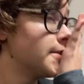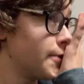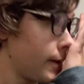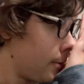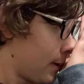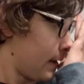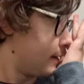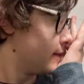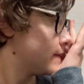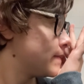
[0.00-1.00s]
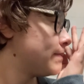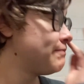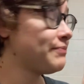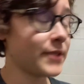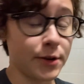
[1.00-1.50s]
So anyway,
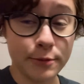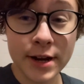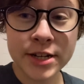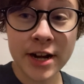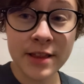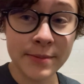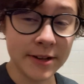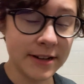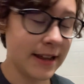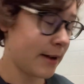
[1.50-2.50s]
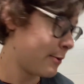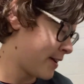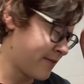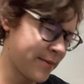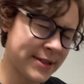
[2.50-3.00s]
I rush out of the building. I
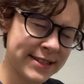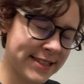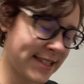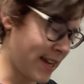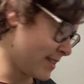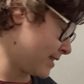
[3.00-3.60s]
wake from a dead